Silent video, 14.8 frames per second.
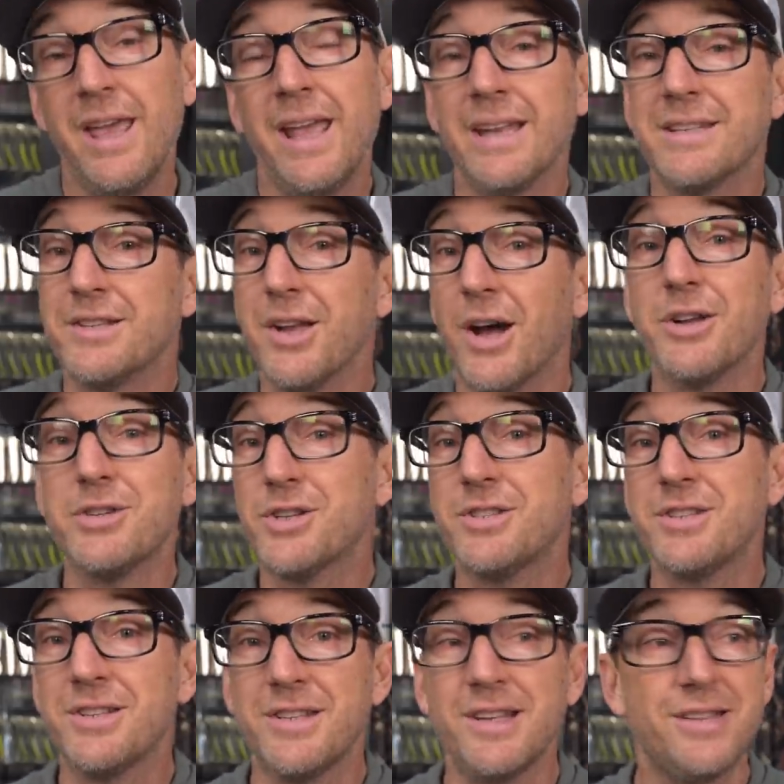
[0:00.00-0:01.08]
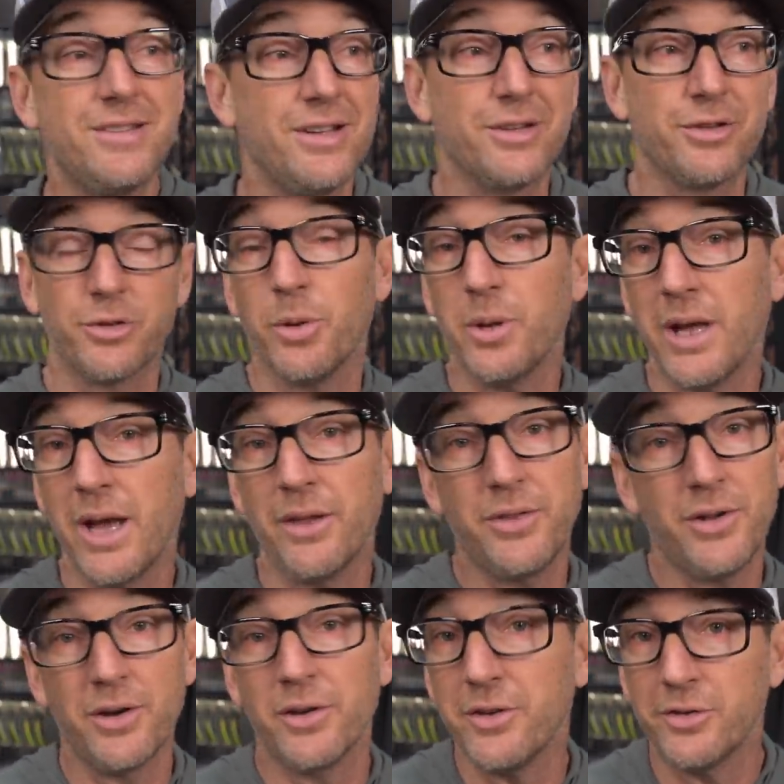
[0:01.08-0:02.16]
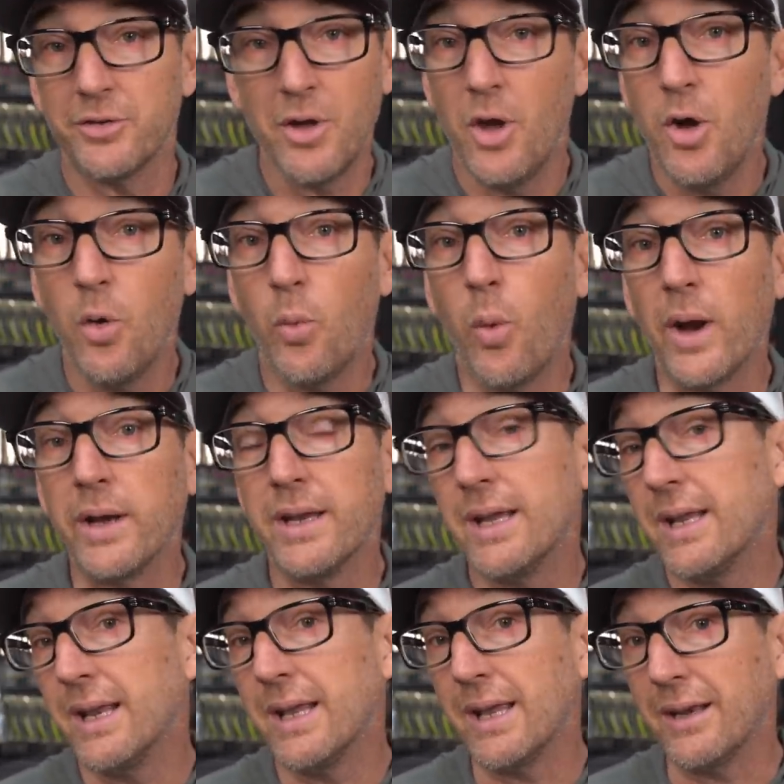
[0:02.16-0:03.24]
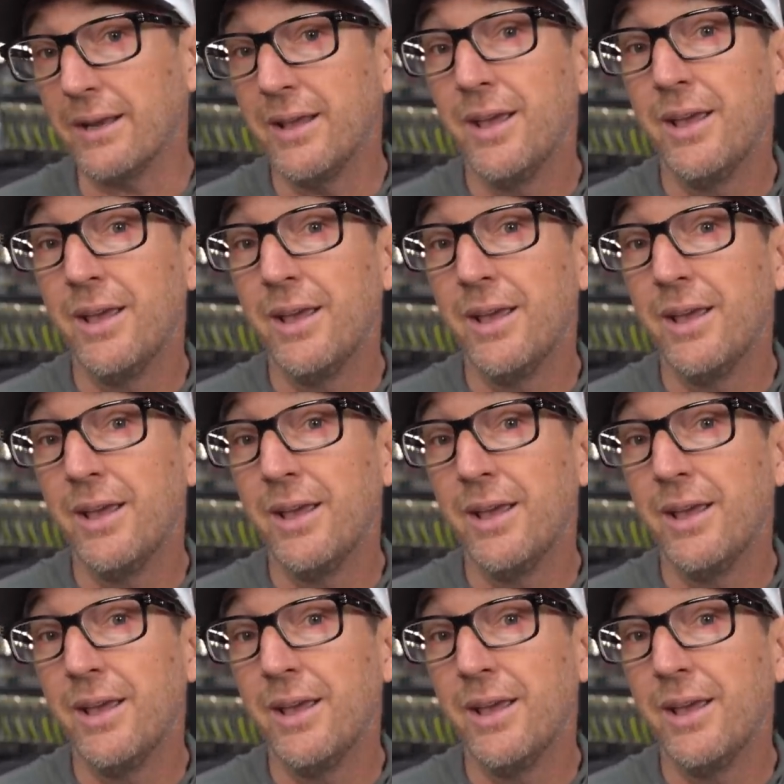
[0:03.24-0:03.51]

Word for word: It's not just as easy as throwing out there and just winding it in.